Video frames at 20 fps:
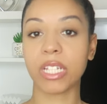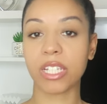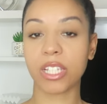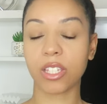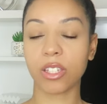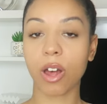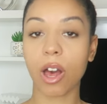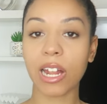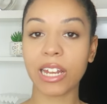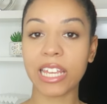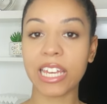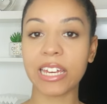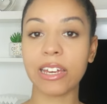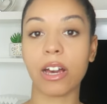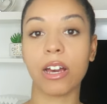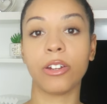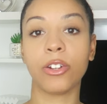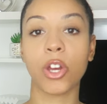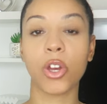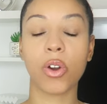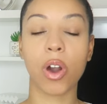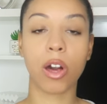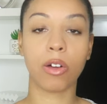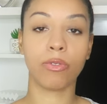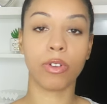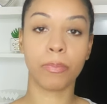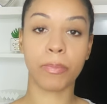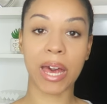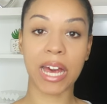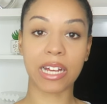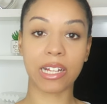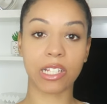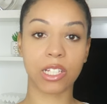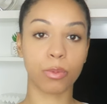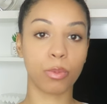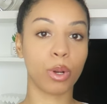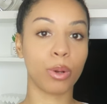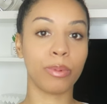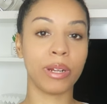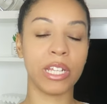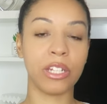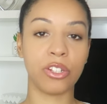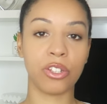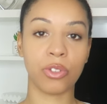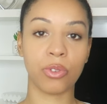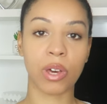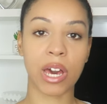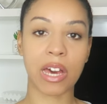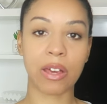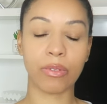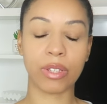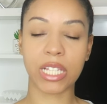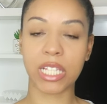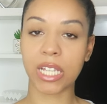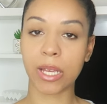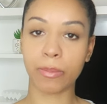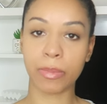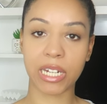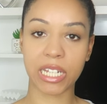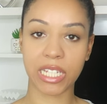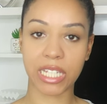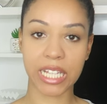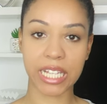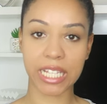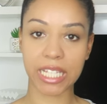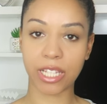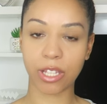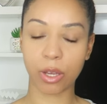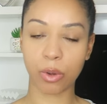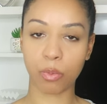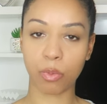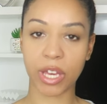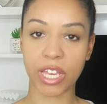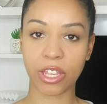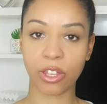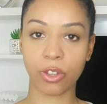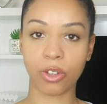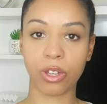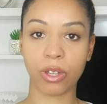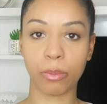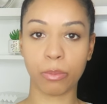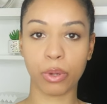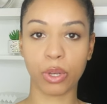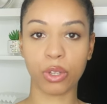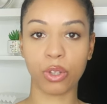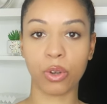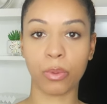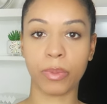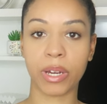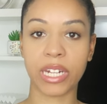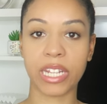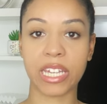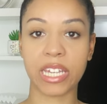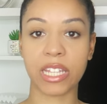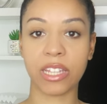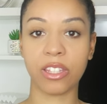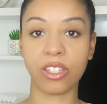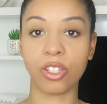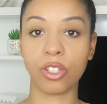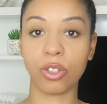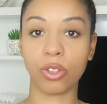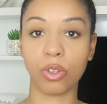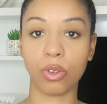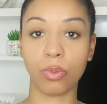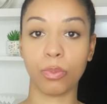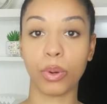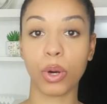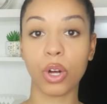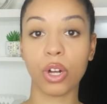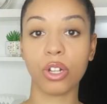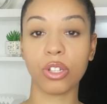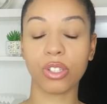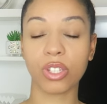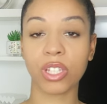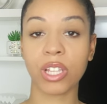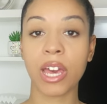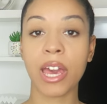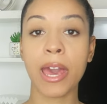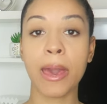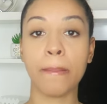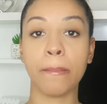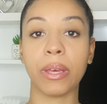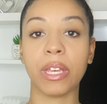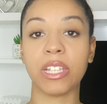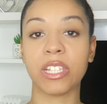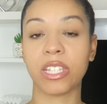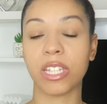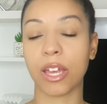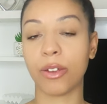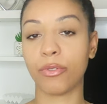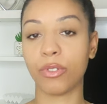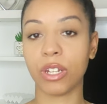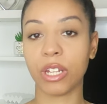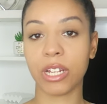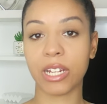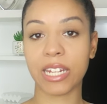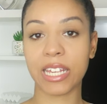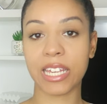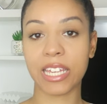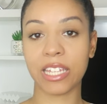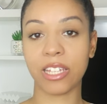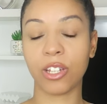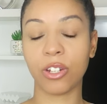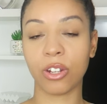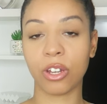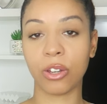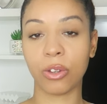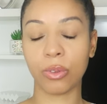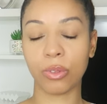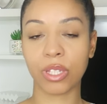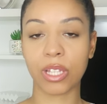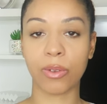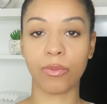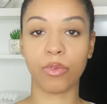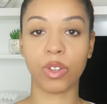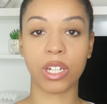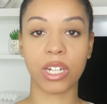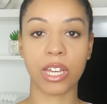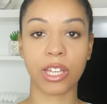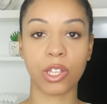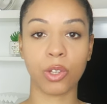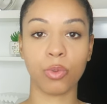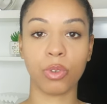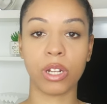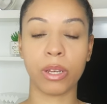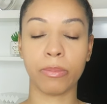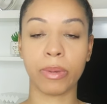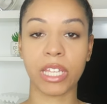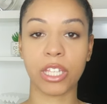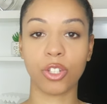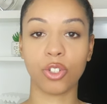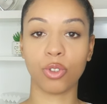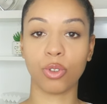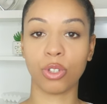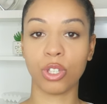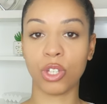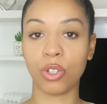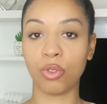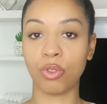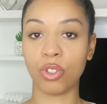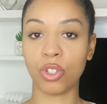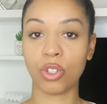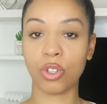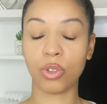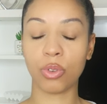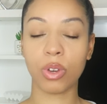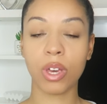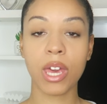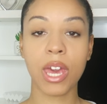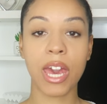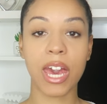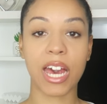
Starling, I know other banks probably do have a similar system where you can put your money into pots, but it's definitely, you know, something that you want to make sure you do,